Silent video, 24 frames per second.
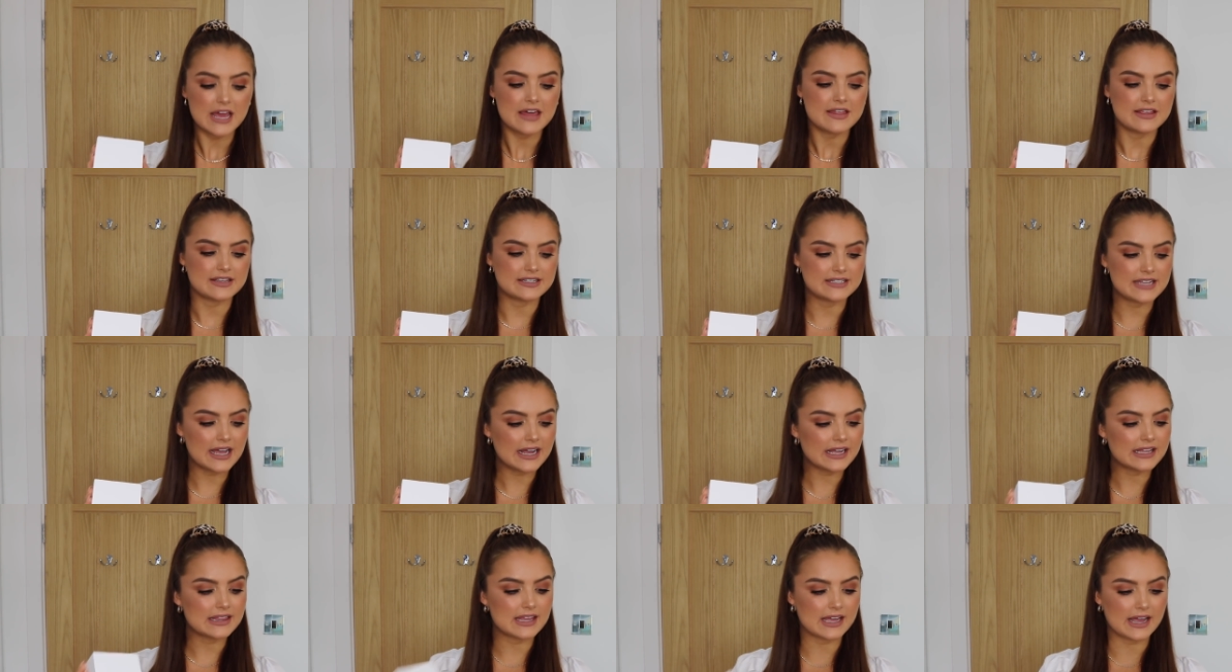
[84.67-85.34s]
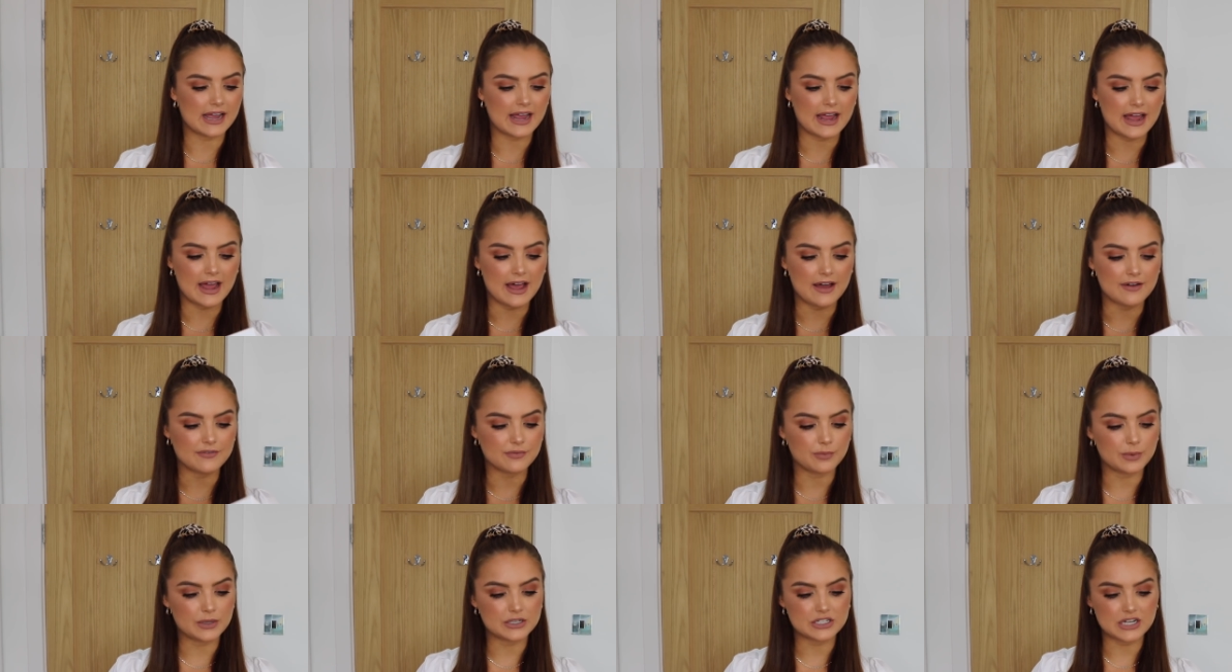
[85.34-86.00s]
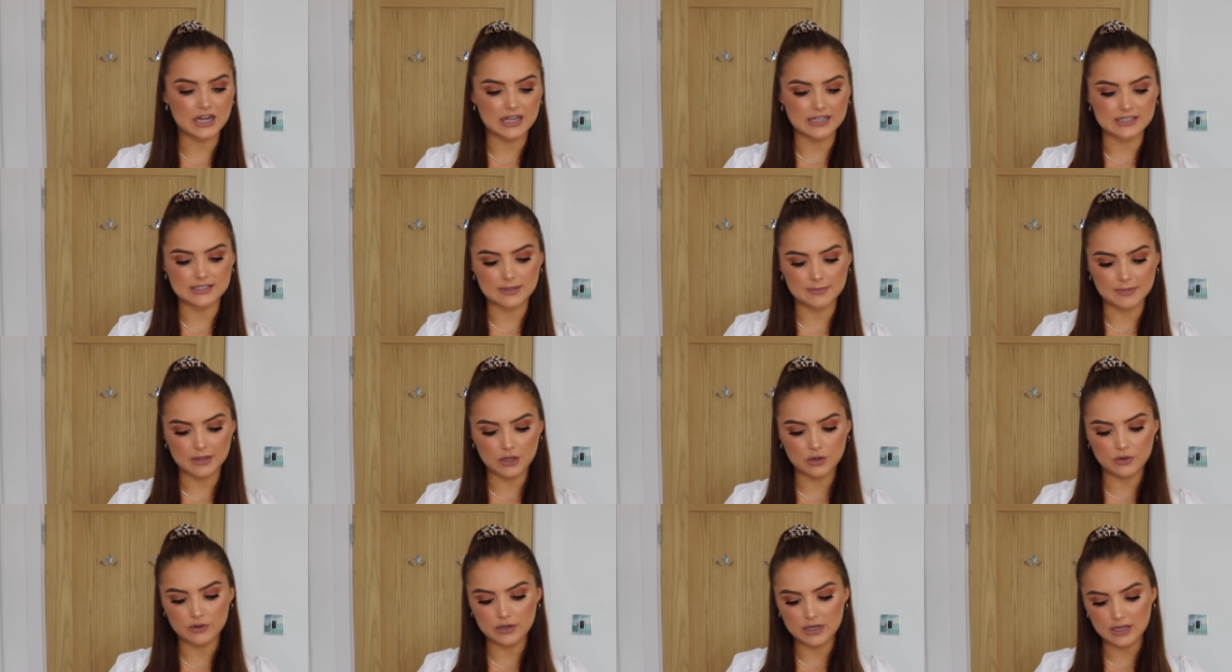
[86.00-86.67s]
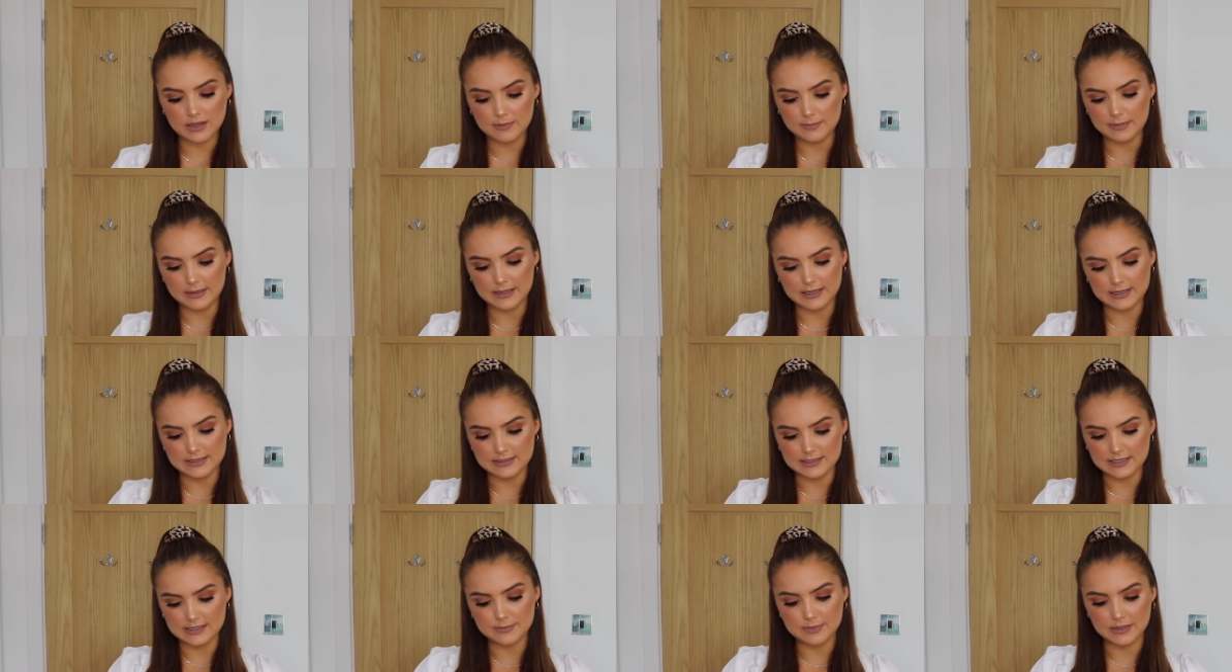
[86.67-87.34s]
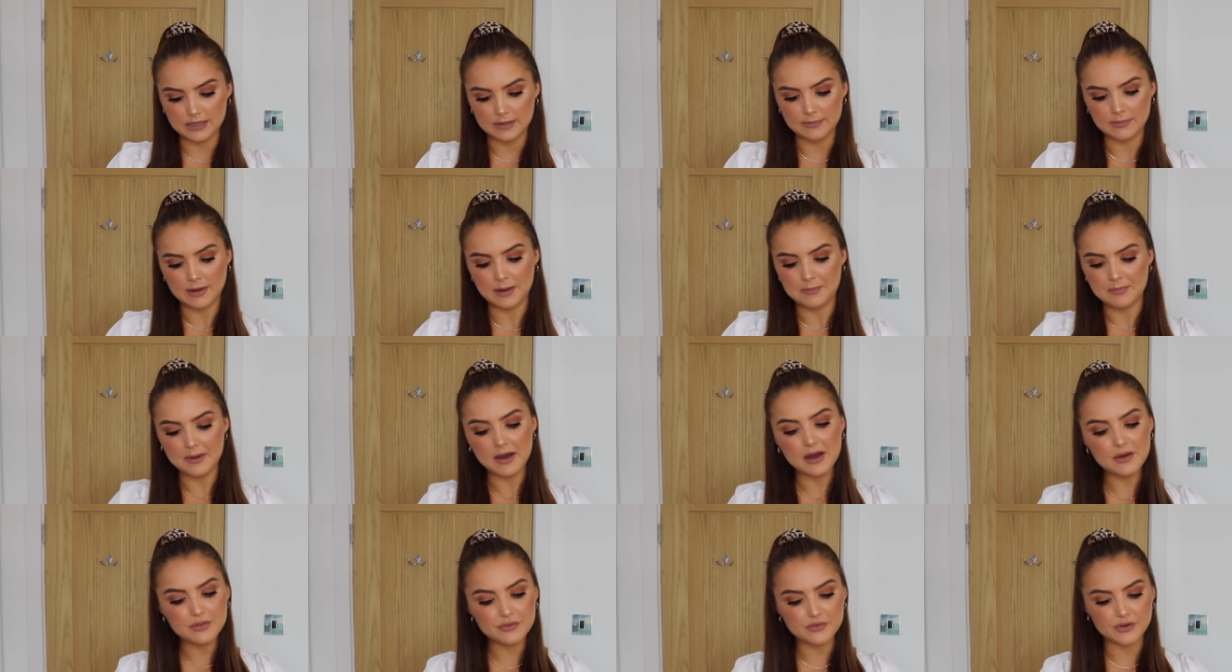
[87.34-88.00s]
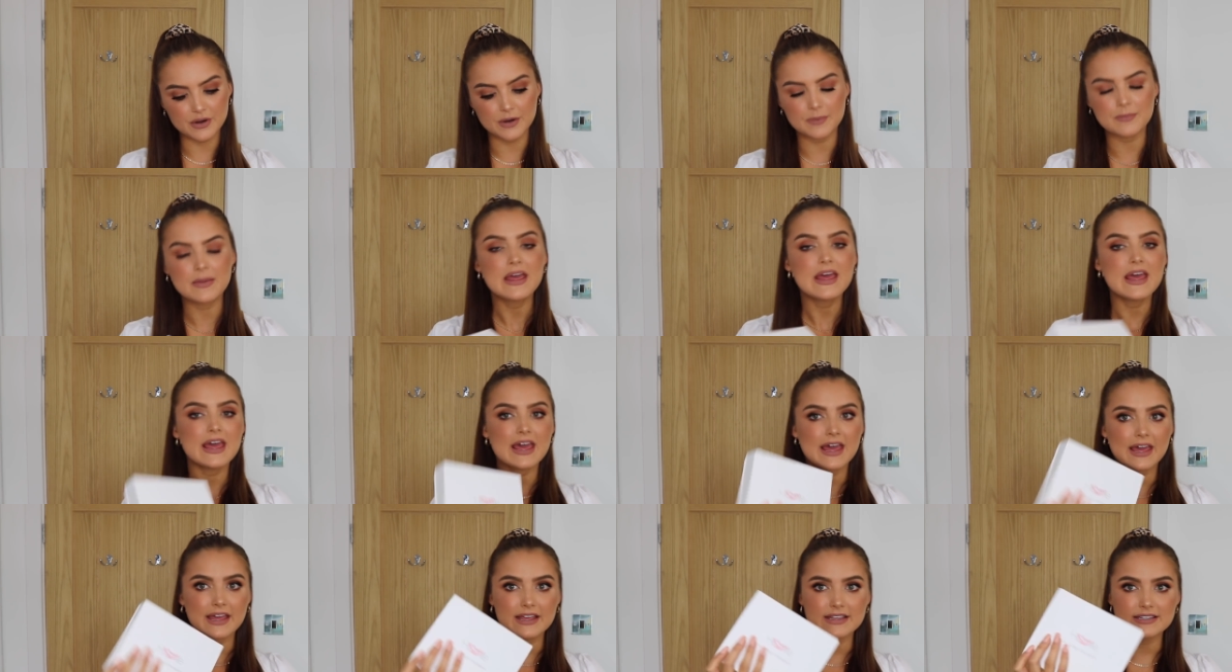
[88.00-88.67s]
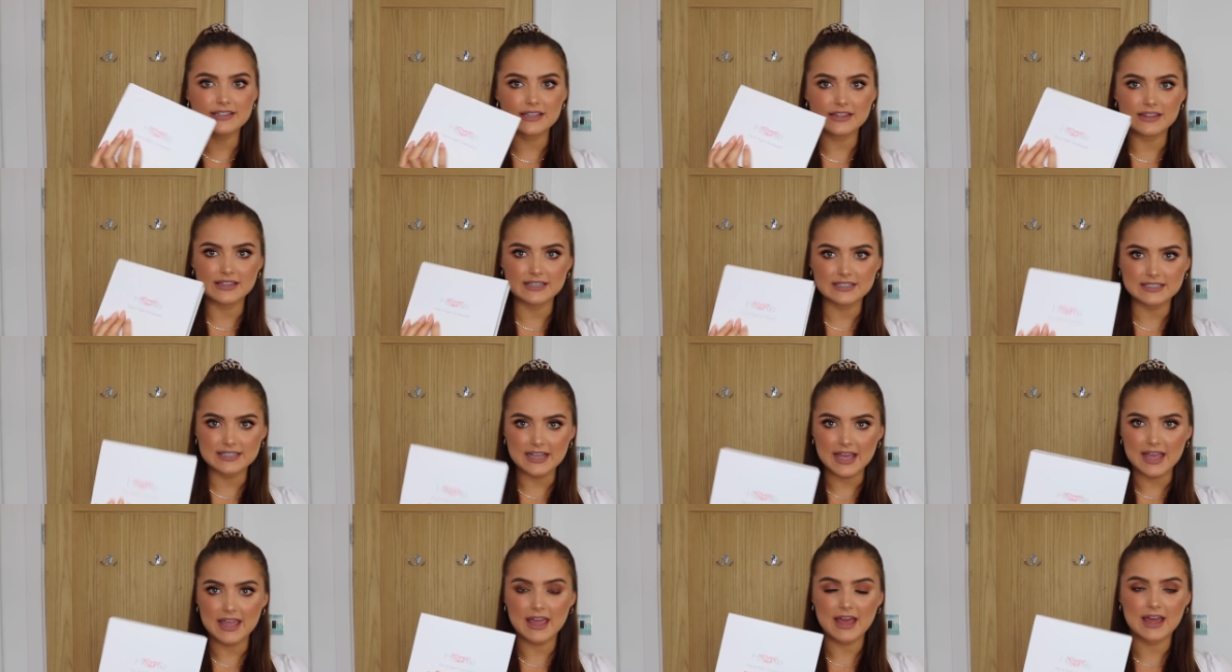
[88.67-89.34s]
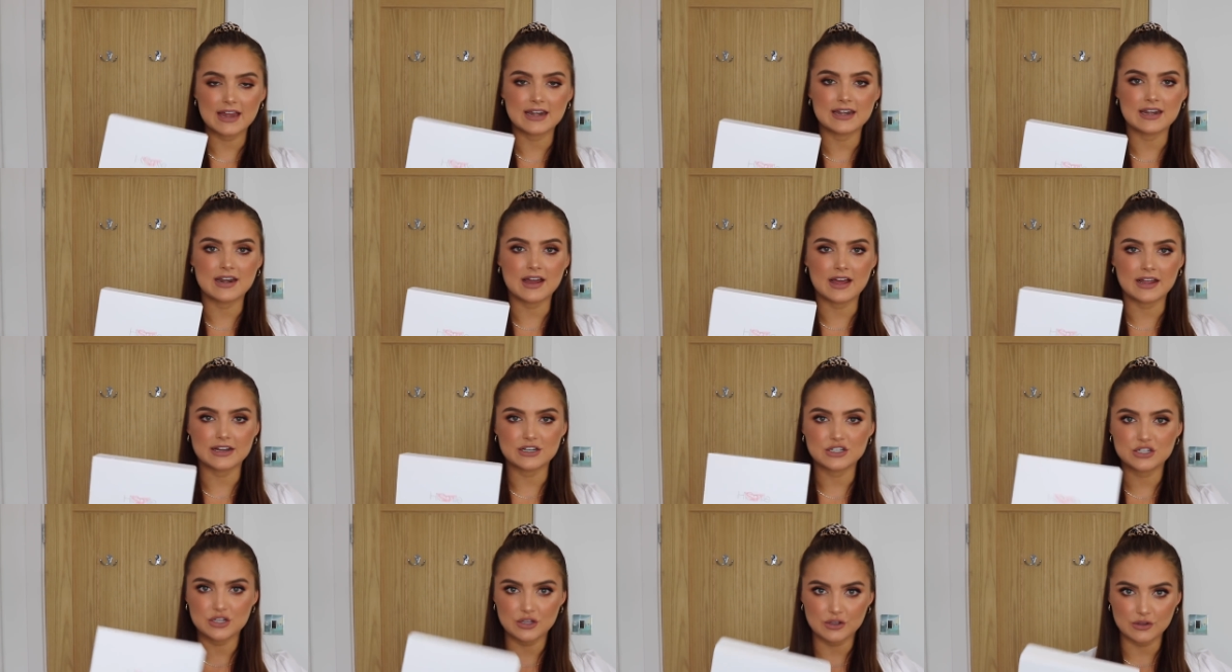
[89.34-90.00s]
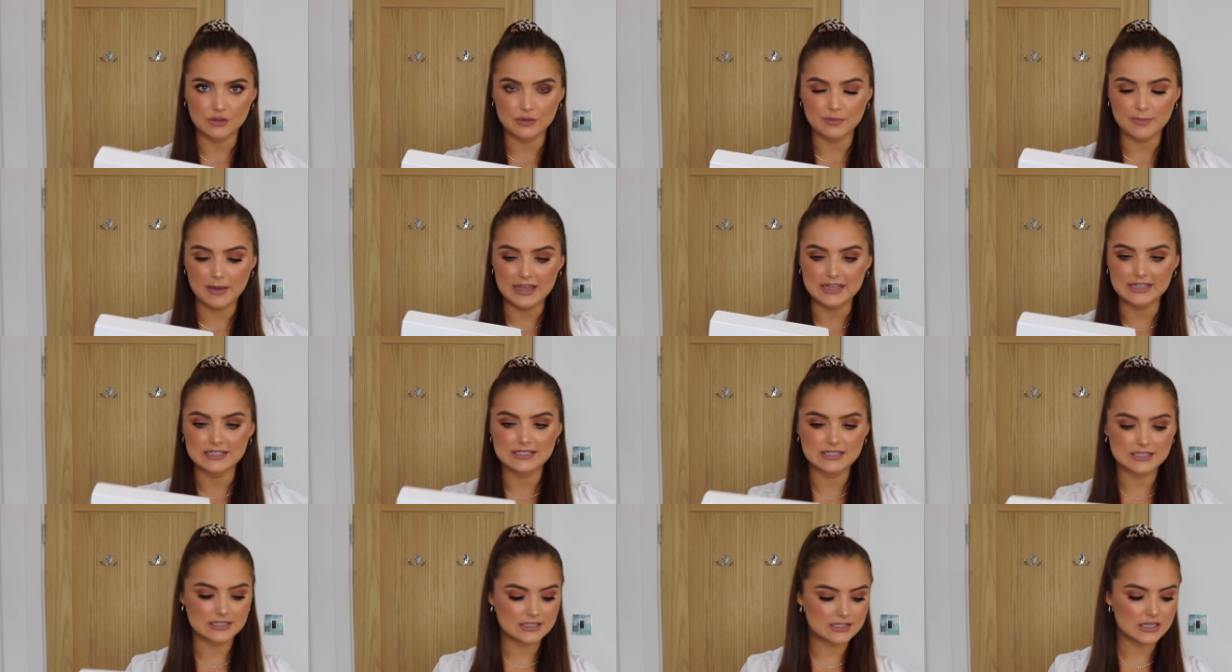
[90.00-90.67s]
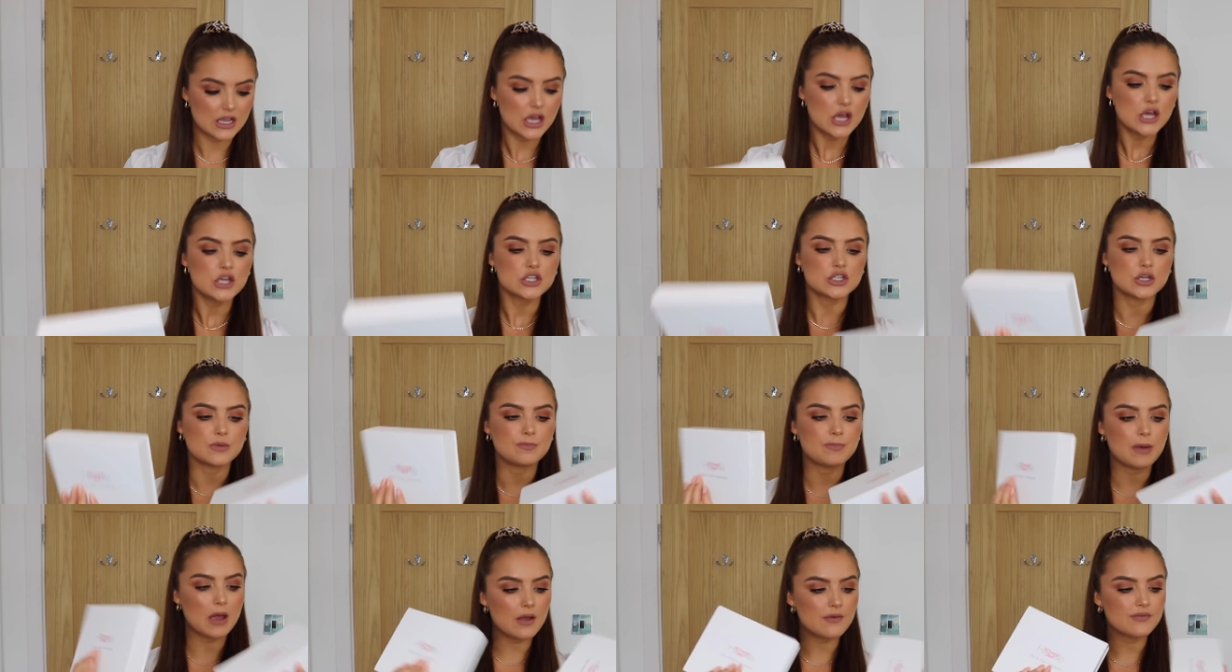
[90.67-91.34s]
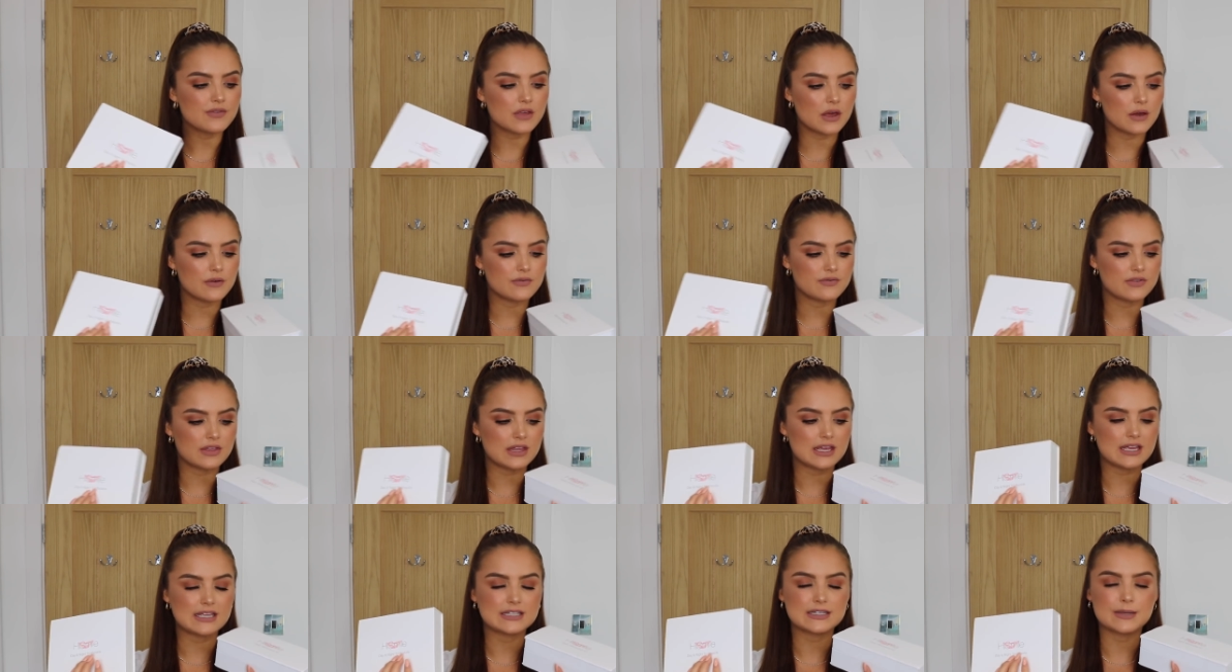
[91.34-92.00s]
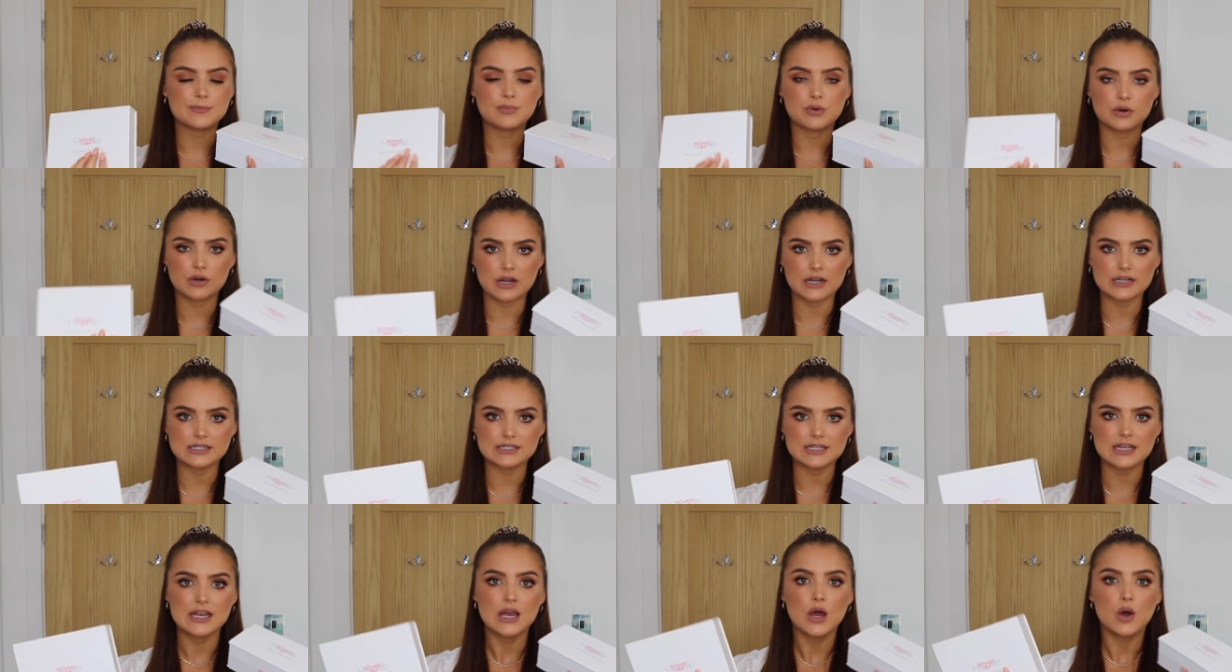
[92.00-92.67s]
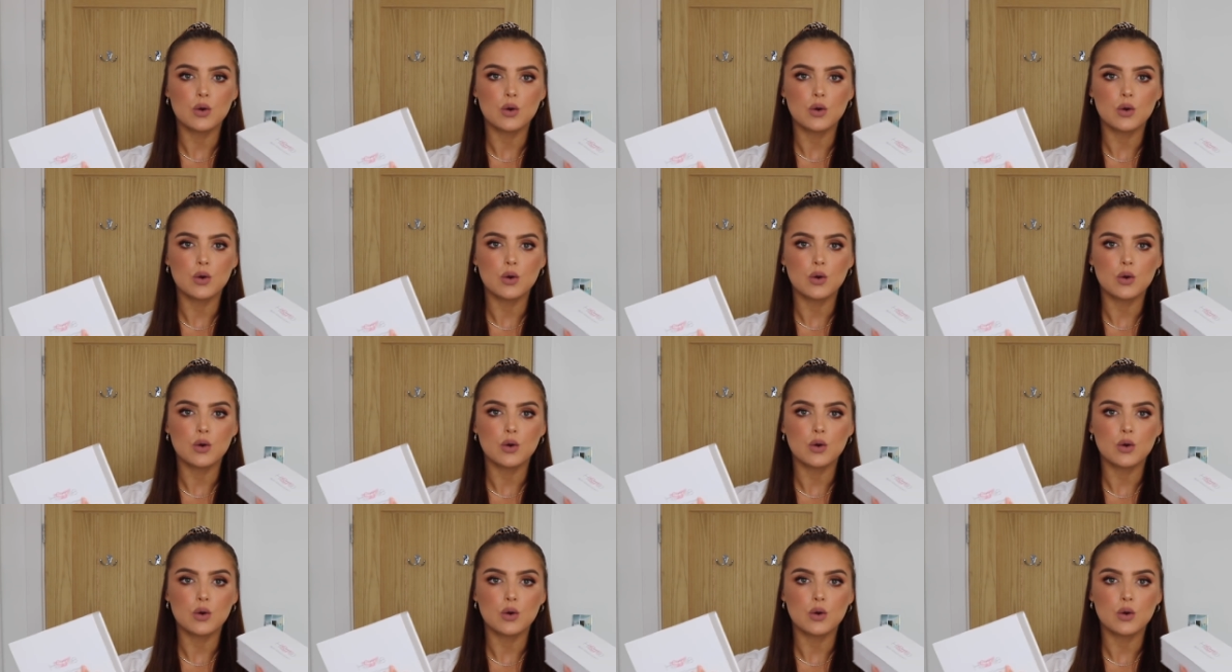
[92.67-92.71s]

The second thing I have, which has something on it because it's been in my bathroom, is the day and night toothpastes. So both of these products